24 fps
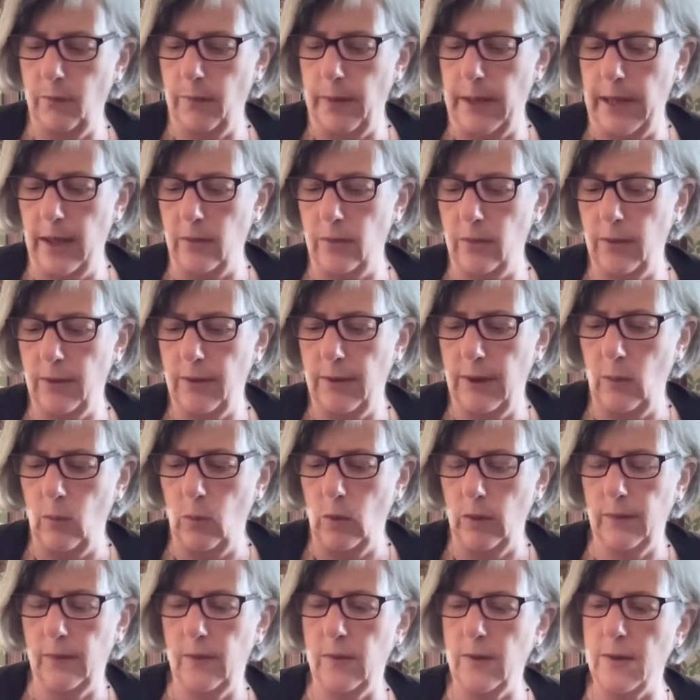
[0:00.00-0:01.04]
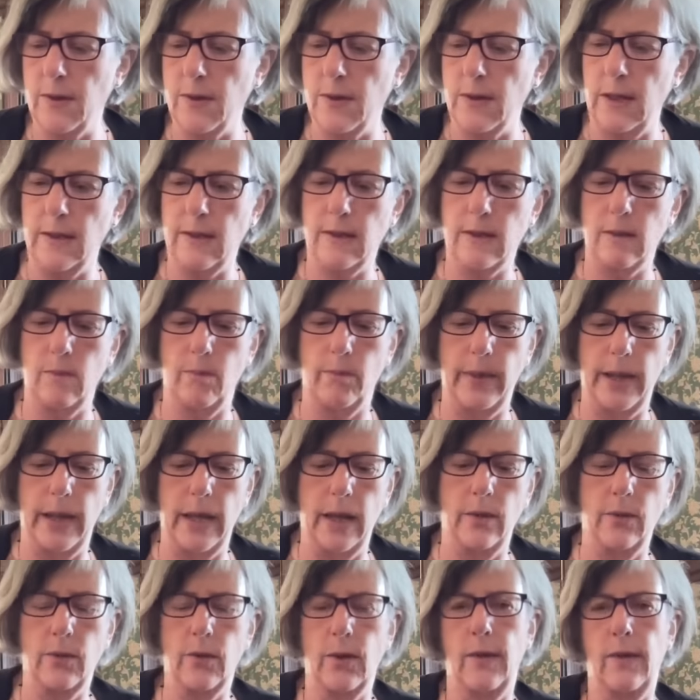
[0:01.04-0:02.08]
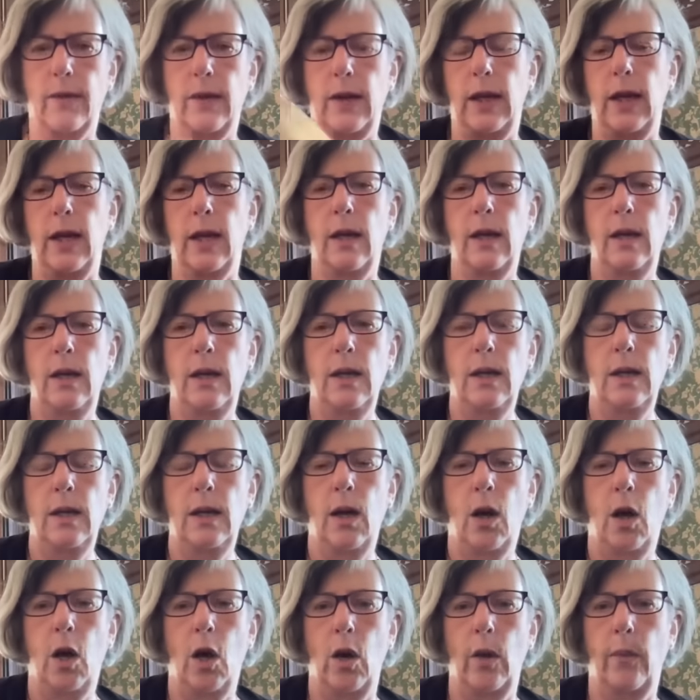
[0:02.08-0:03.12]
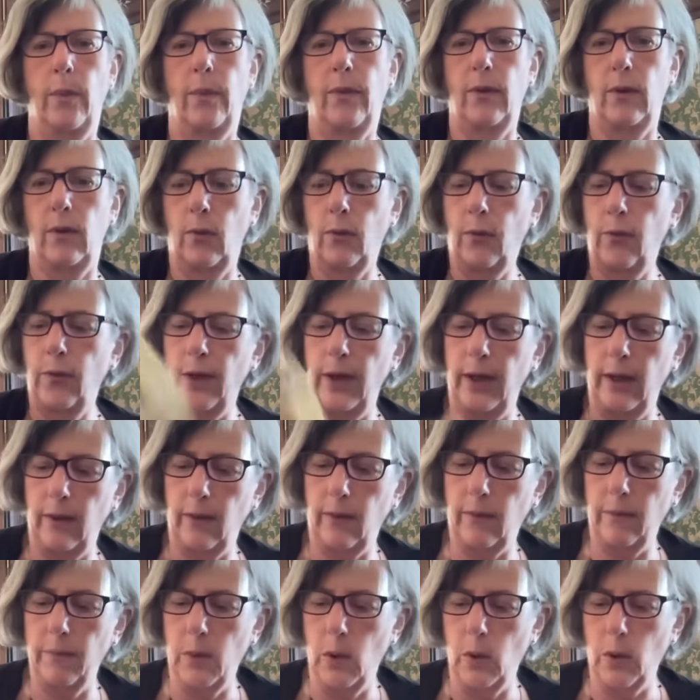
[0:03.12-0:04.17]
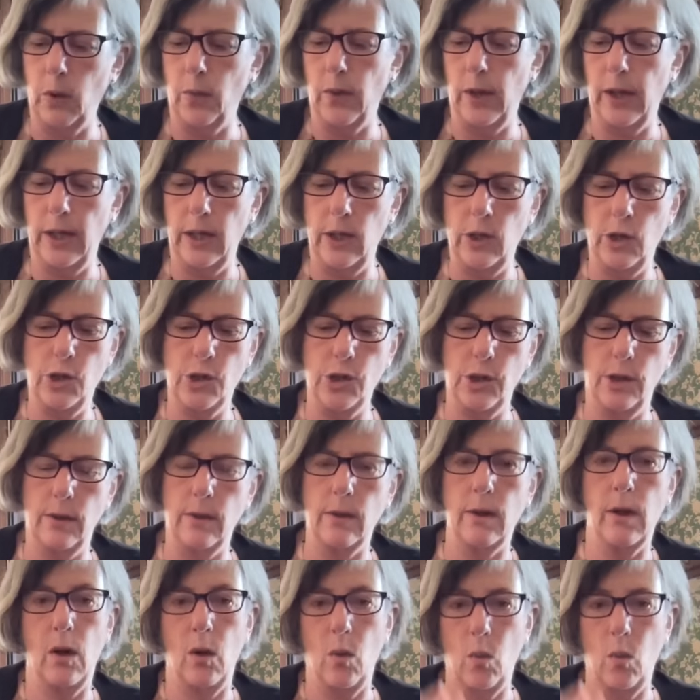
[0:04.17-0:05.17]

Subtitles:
of boundaries. He wants to set some boundaries here. Hopes and fears, moderation,